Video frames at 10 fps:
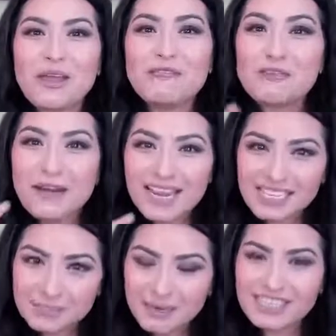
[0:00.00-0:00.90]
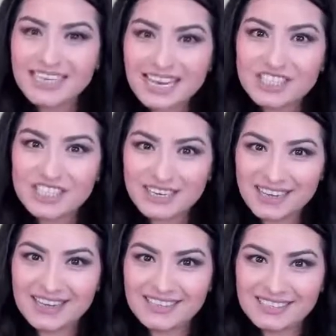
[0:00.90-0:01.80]
if your expectation
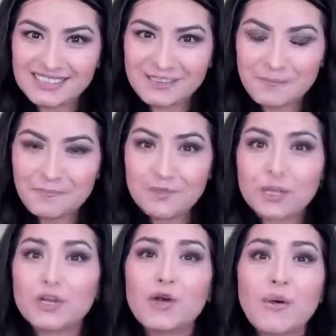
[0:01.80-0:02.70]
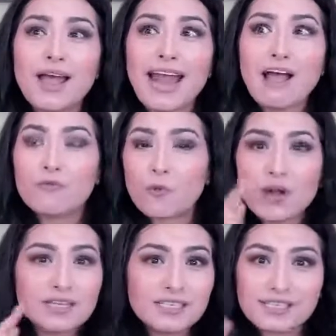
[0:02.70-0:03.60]
is, you know what, I've
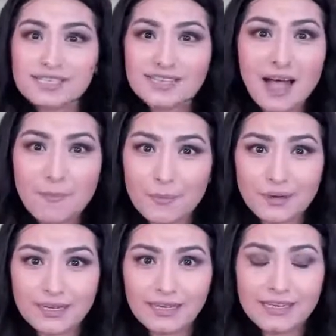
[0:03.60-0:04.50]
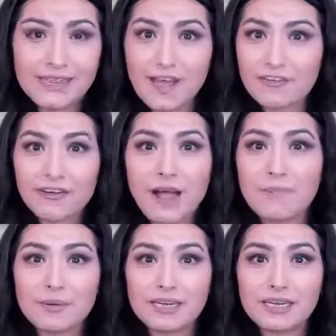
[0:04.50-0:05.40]
worked in this company, the other
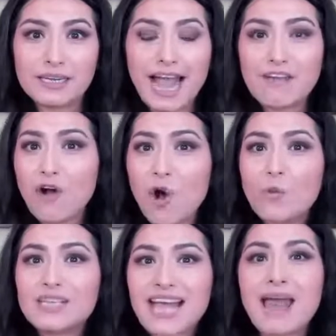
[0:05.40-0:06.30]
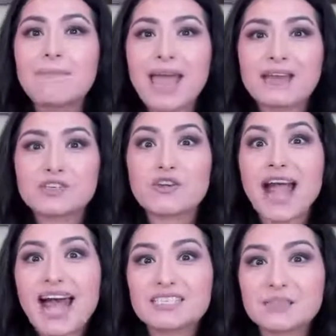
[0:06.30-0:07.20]
company, I've always had manager
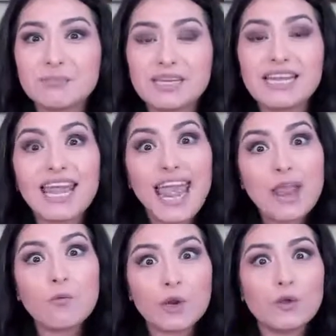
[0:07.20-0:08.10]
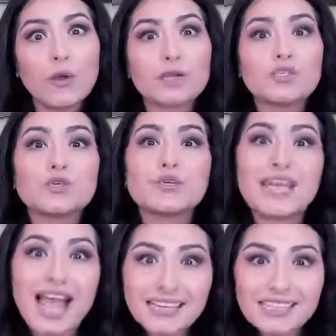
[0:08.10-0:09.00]
ask me, hey, what do you want to do
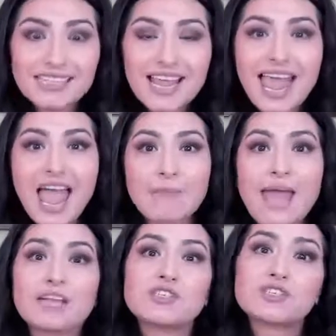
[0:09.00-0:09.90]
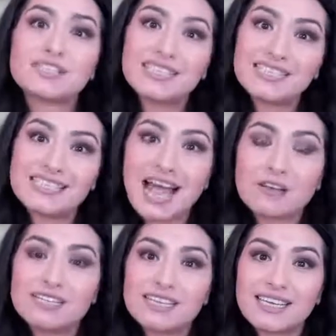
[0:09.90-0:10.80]
next? And managers sit
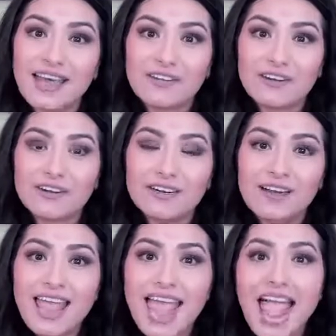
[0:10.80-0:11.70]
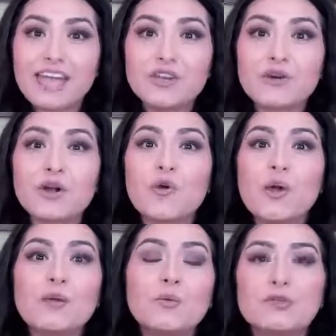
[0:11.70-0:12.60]
down together, and you're
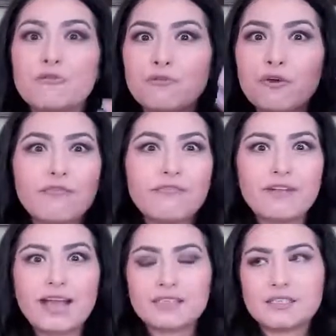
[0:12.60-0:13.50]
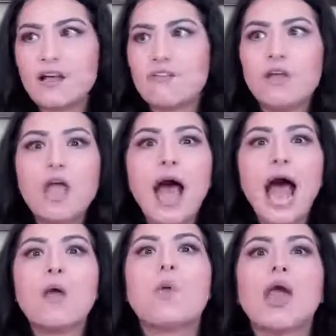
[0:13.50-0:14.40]
going with the full flex of,
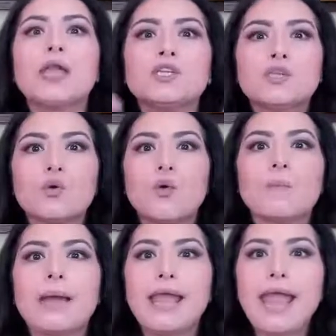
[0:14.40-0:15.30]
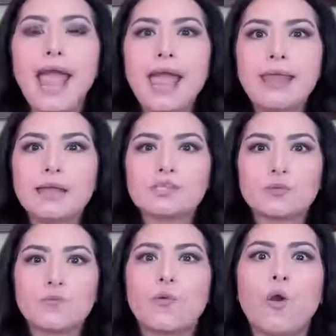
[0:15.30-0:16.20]
I want you to hold my hand and
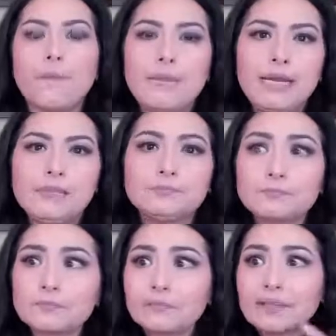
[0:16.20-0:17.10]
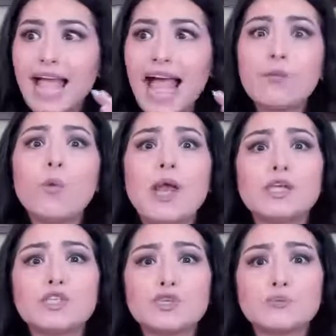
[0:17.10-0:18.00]
support me. I want
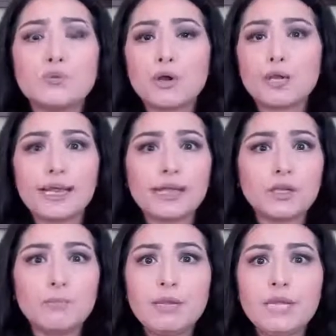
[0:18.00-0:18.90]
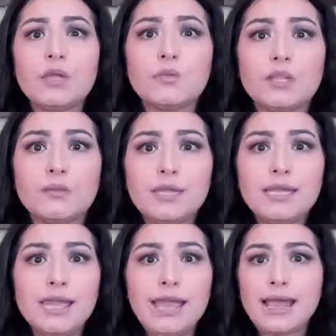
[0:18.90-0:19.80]
you to book meeting with
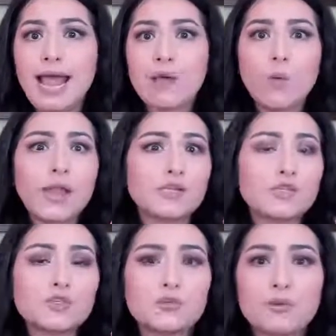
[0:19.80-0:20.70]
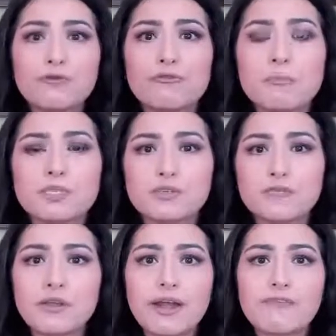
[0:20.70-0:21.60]
me, and I want you to do the performance
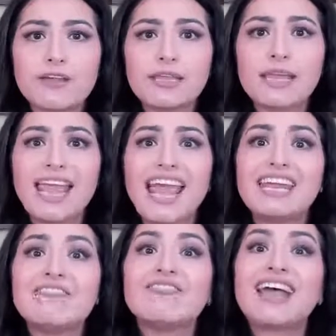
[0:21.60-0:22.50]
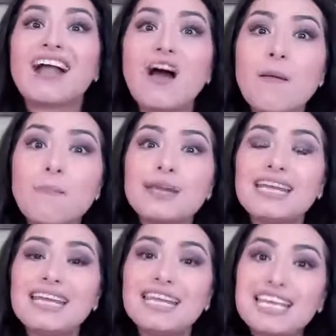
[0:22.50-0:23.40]
review and everything. And if that
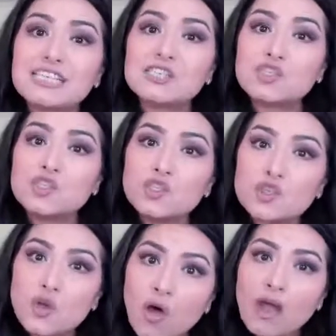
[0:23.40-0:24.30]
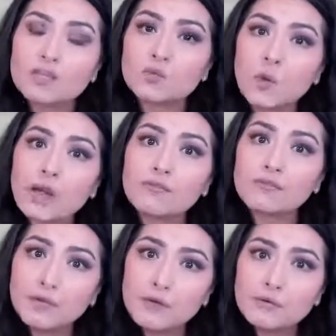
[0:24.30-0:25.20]
company is not one of
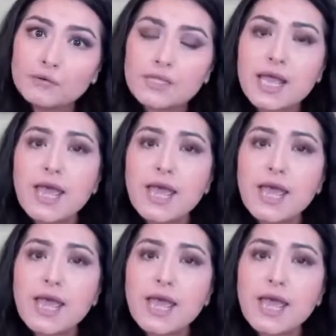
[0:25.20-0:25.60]
those,